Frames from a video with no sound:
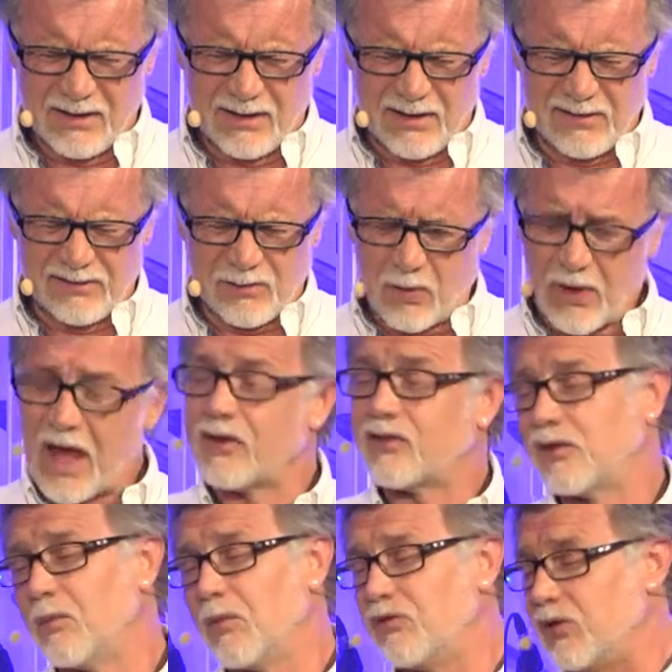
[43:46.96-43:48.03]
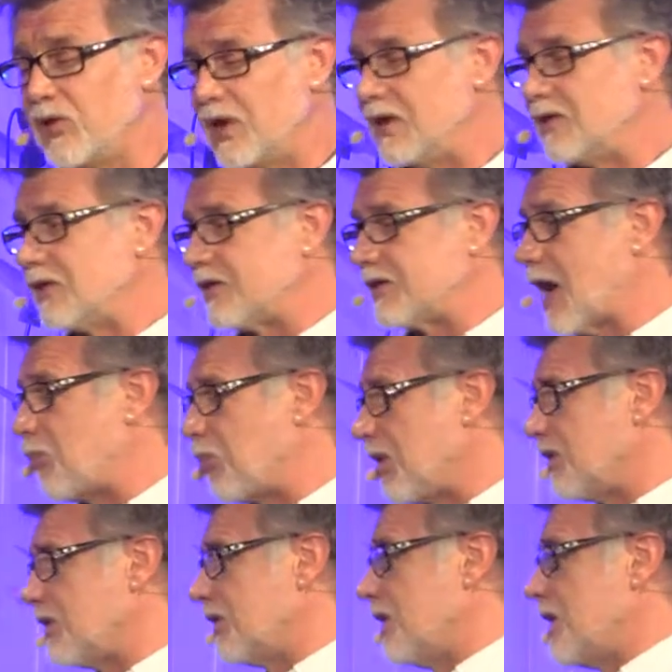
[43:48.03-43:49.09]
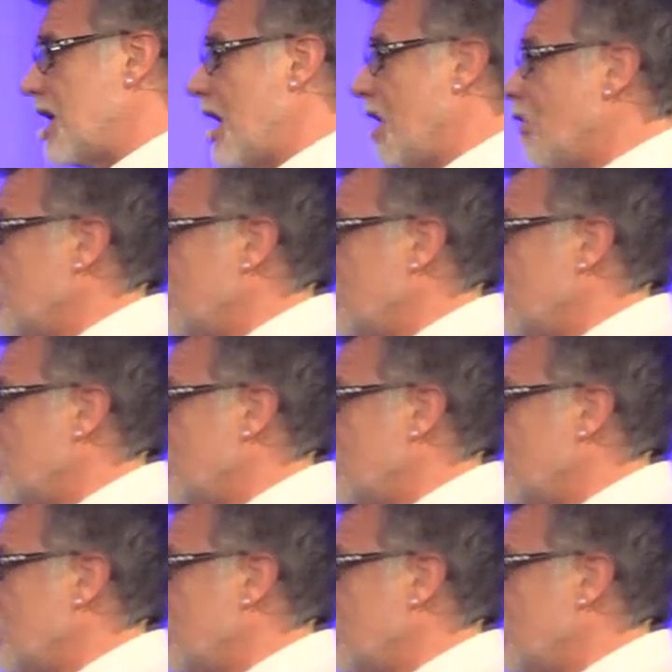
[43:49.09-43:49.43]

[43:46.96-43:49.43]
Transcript: And so now, some of you need to step into the now.